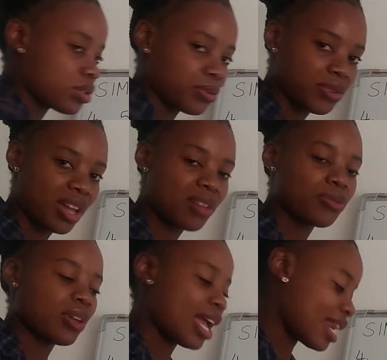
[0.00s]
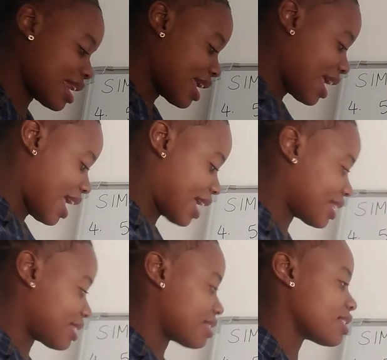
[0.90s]
to 5 and
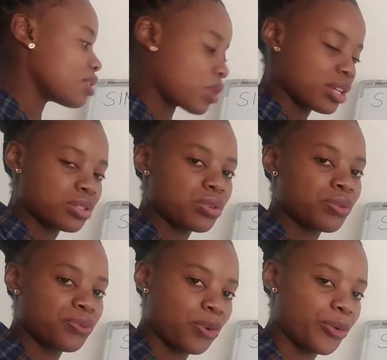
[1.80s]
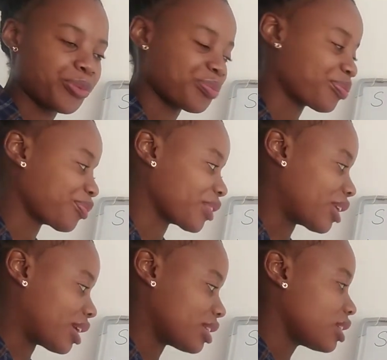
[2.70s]
x equals to 4.
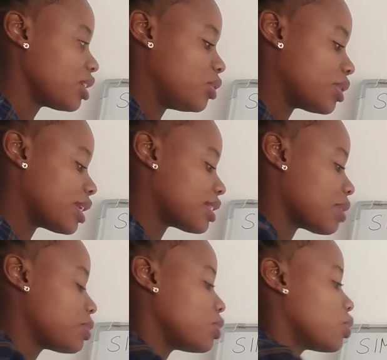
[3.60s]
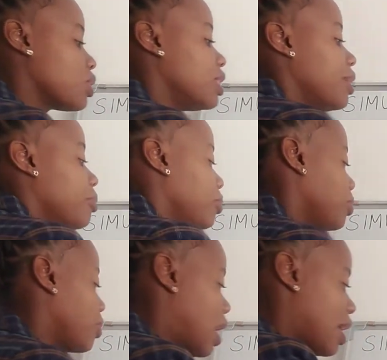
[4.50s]
Right? You can substitute them
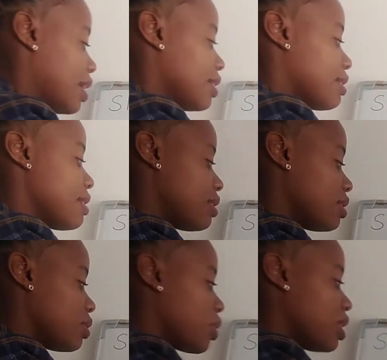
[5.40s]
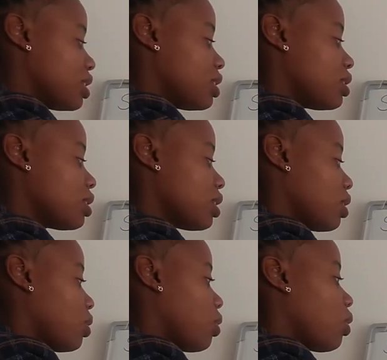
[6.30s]
in this equation
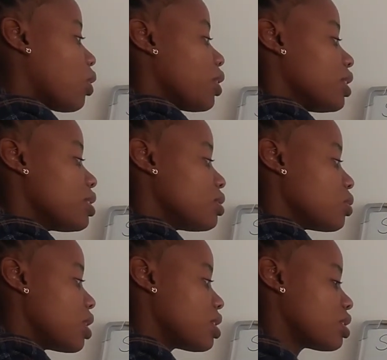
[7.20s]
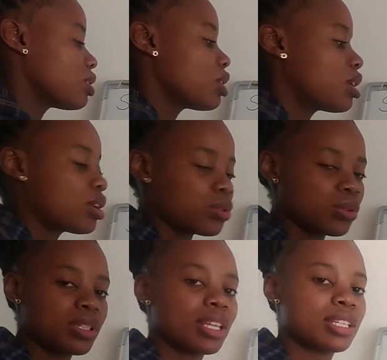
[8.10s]
or this equation
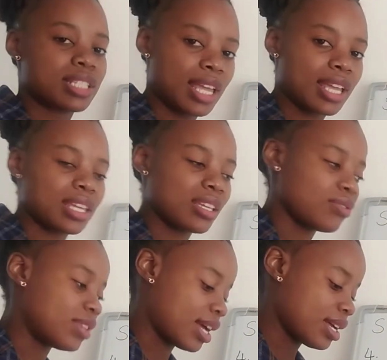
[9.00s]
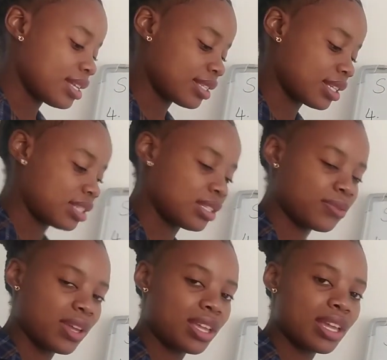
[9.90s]
to check if they're
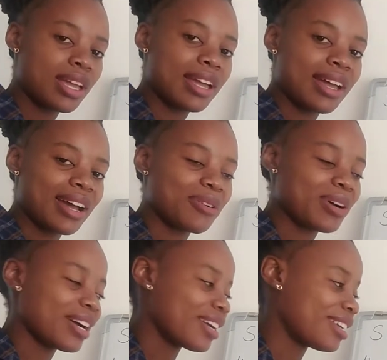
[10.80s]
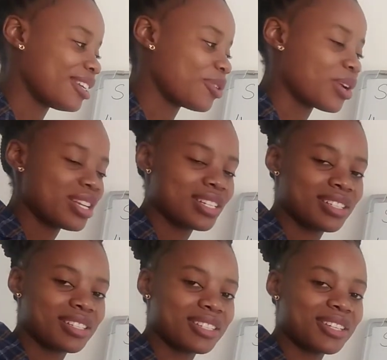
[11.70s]
satisfying our
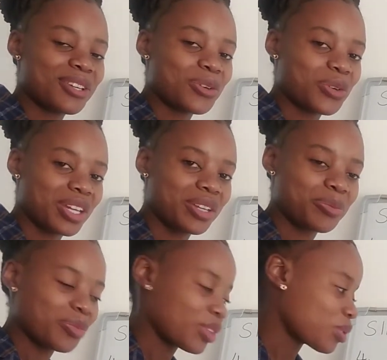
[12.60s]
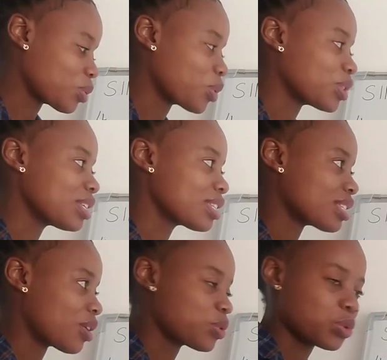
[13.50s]
equations. Okay, so this is
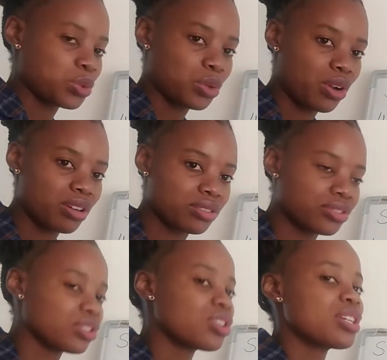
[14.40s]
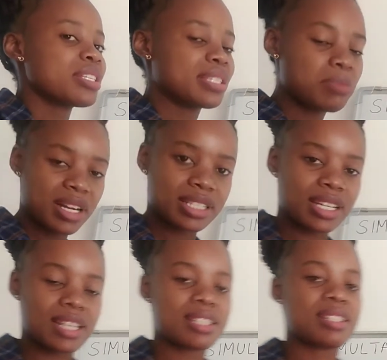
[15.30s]
how to solve
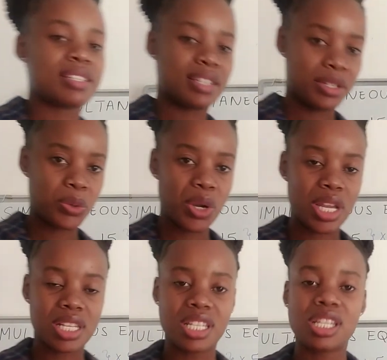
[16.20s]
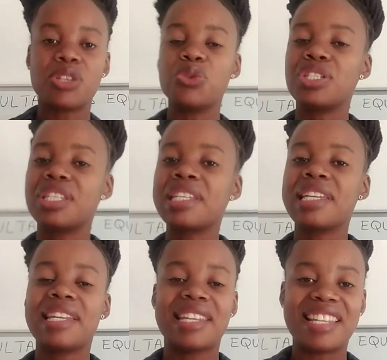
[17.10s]
simultaneous equation
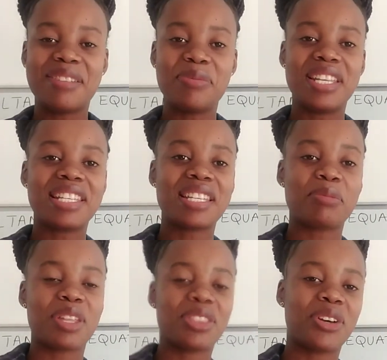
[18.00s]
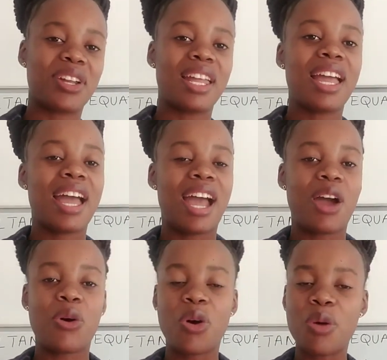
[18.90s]
using elimination method. I
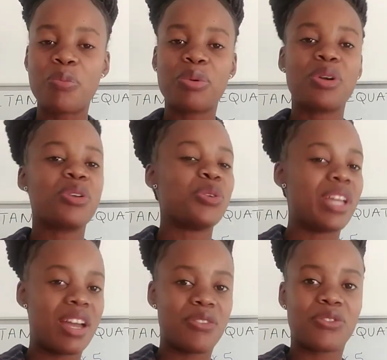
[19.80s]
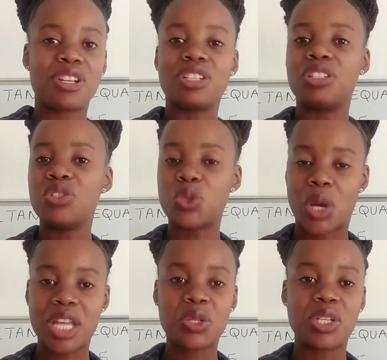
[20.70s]
hope you have
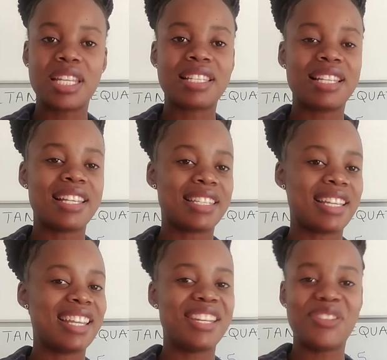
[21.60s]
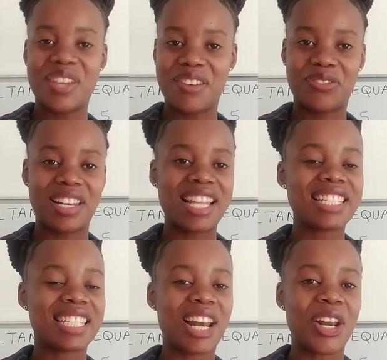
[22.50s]
enjoyed today's lesson and you have
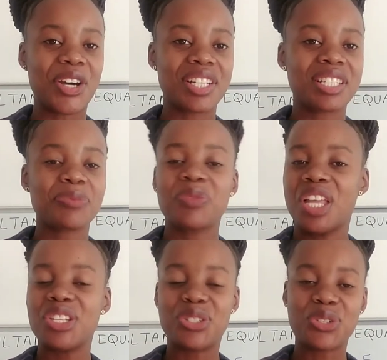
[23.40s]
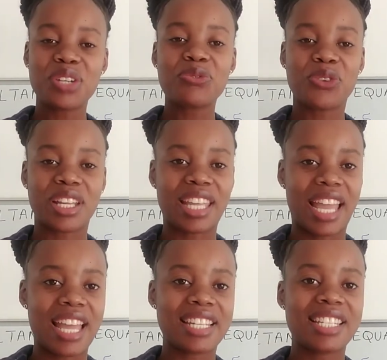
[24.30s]
learned a lot. Do not
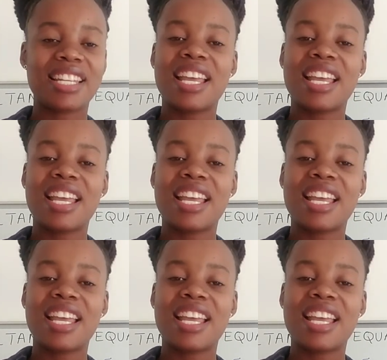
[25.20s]
forget